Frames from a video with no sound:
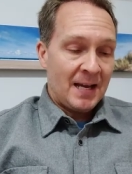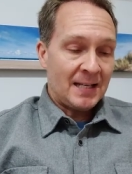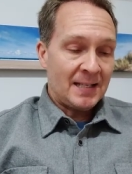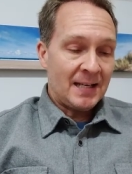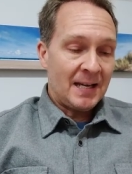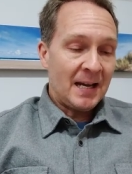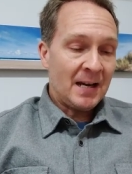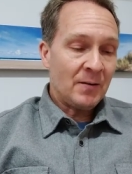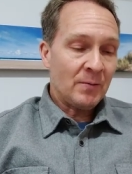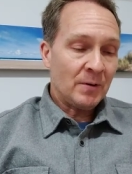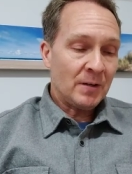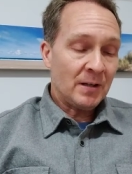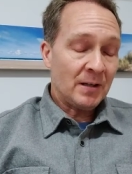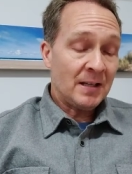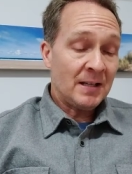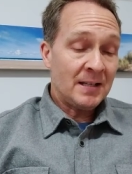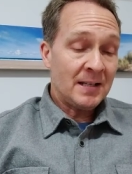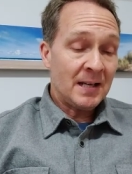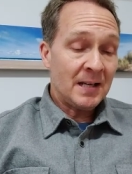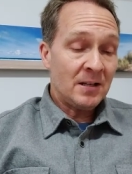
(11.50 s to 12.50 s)
And today I want to
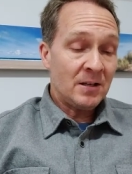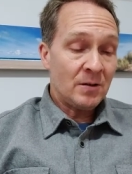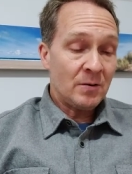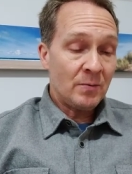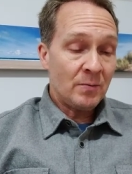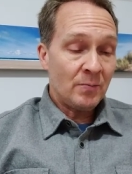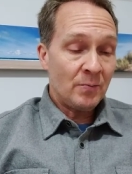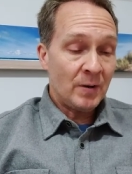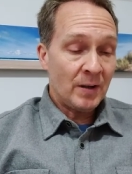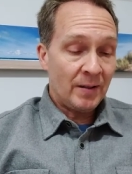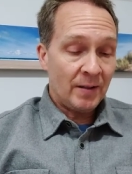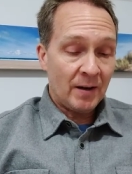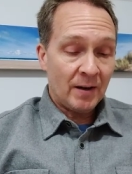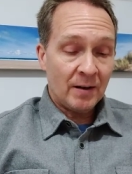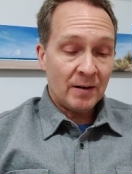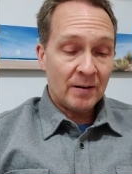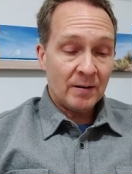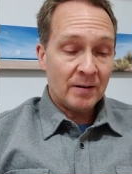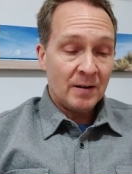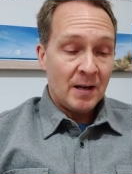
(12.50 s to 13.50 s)
continue with
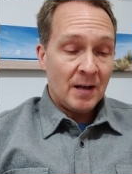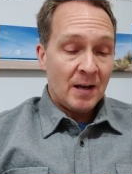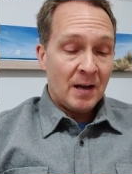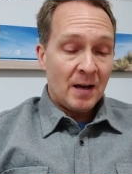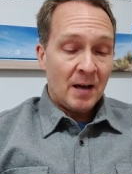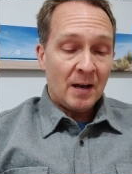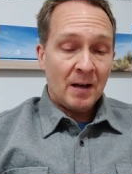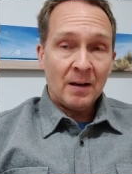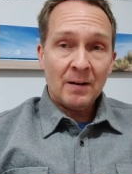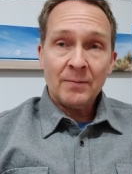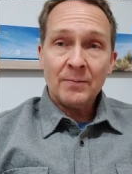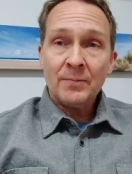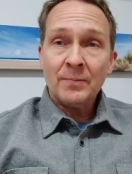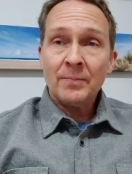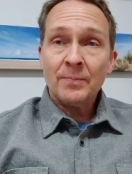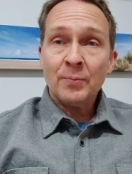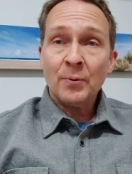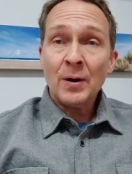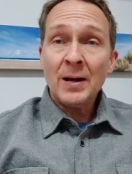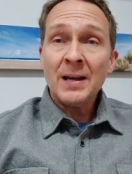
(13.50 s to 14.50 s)
our uh,
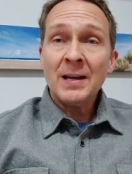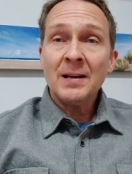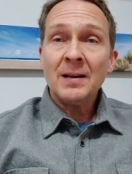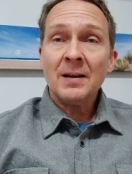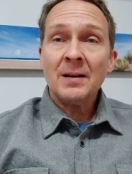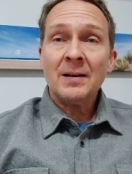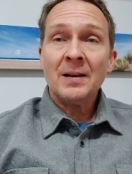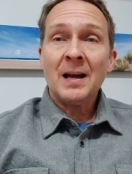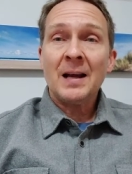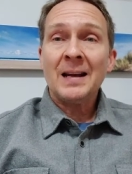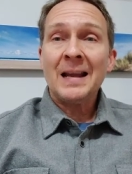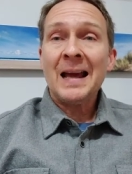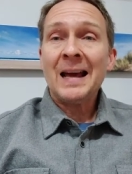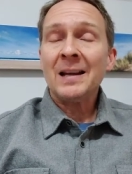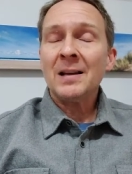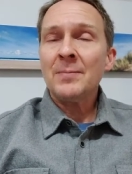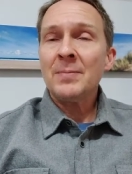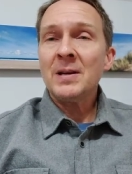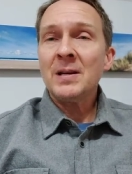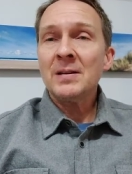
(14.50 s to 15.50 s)
praying on, on
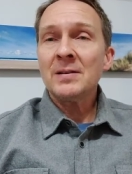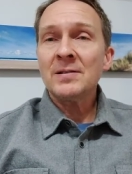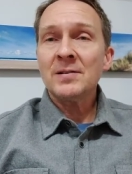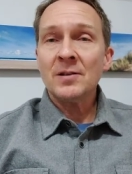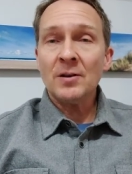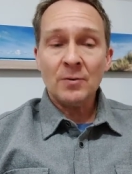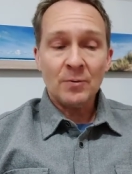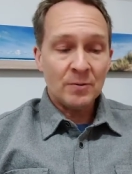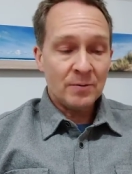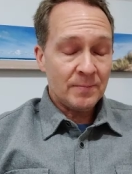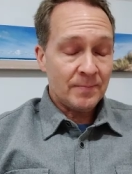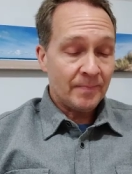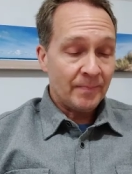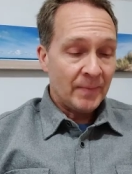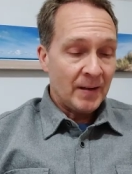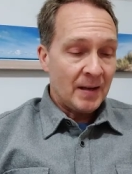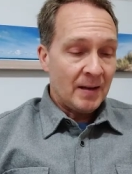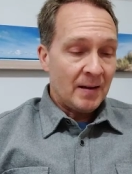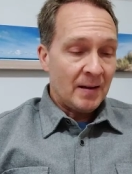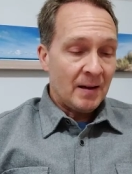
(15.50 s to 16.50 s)
how to be a sower.
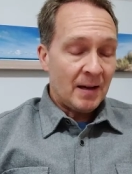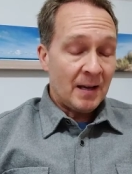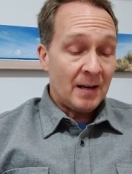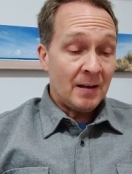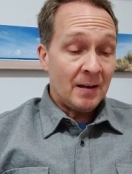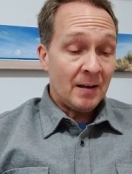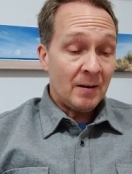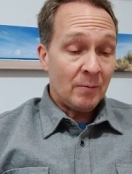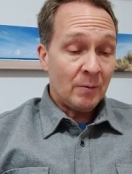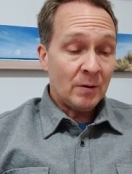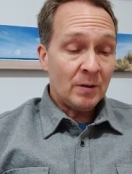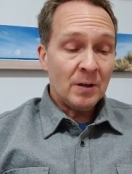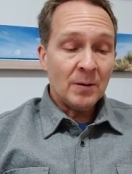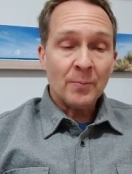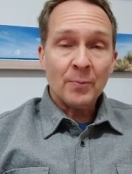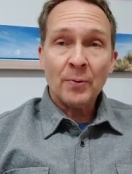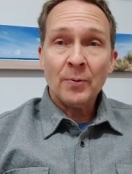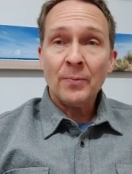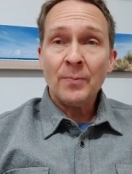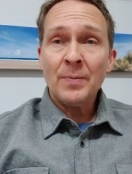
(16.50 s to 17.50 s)
And uh, we're going
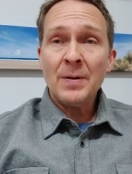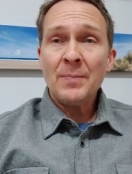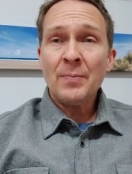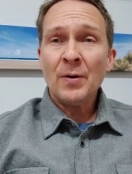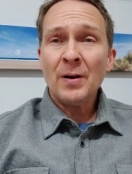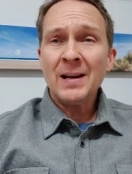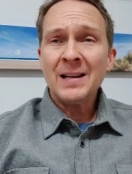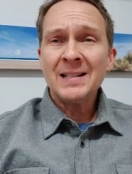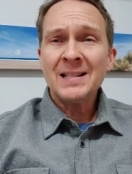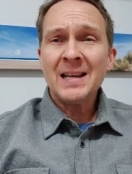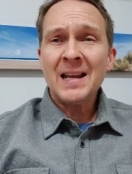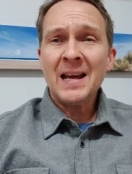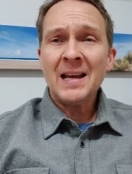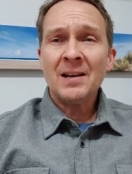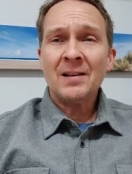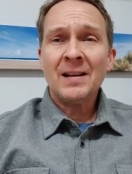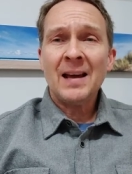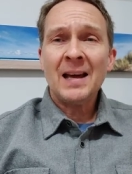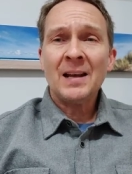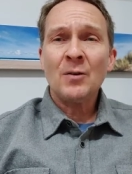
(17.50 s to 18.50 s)
to pr- be praying
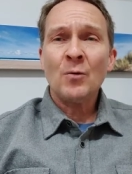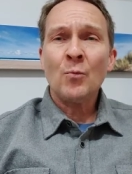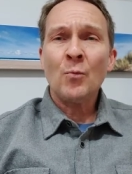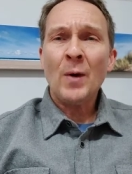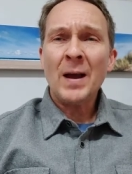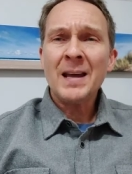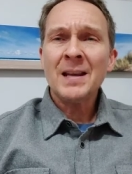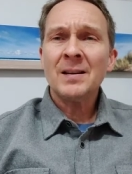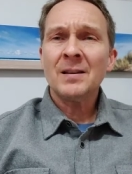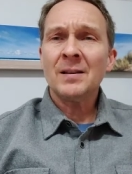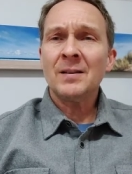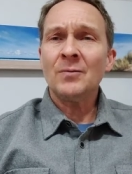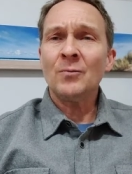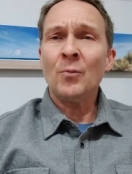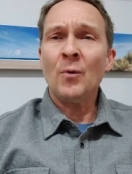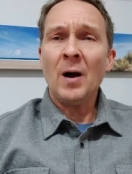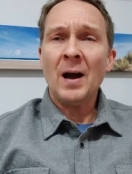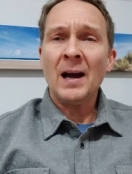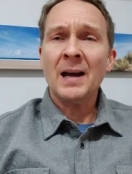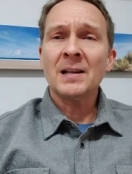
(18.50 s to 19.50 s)
today on how to wait and
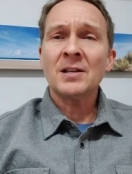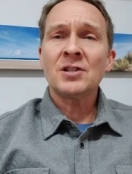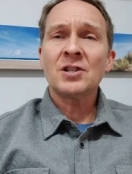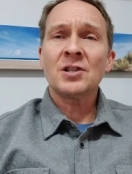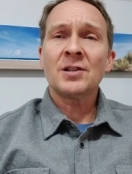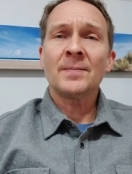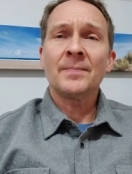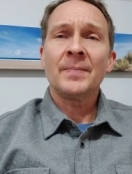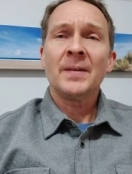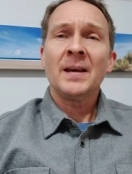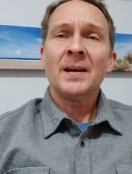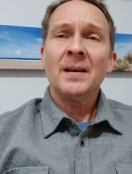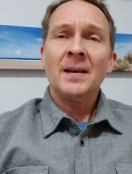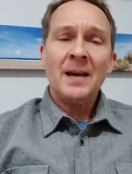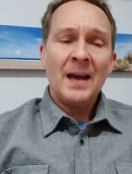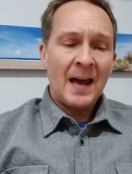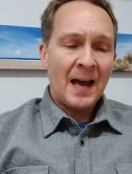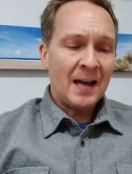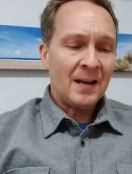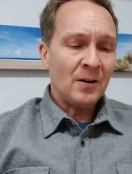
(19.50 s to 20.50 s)
watch.
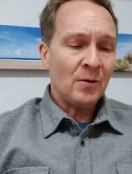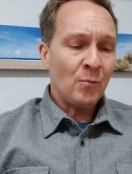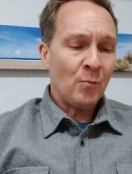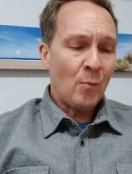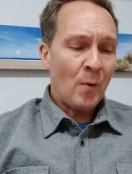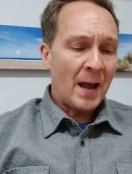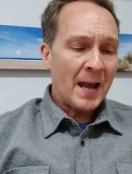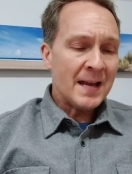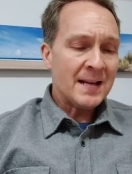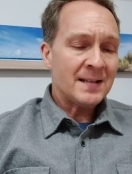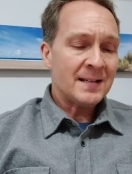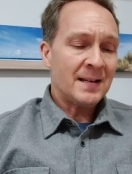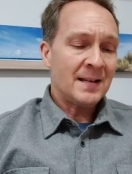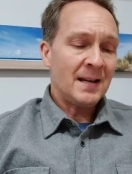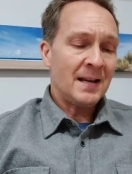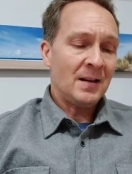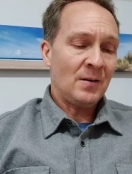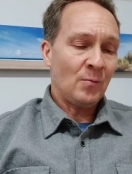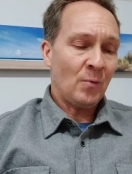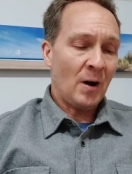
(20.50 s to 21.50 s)
How to wait
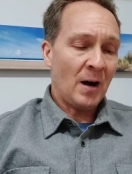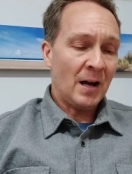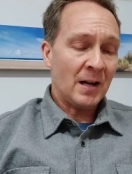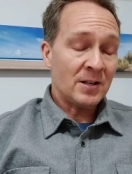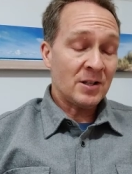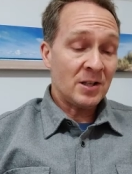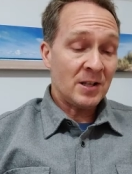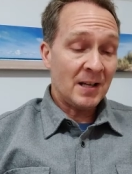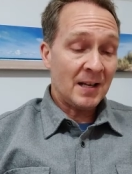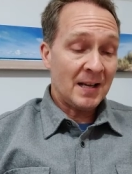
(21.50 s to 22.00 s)
and watch.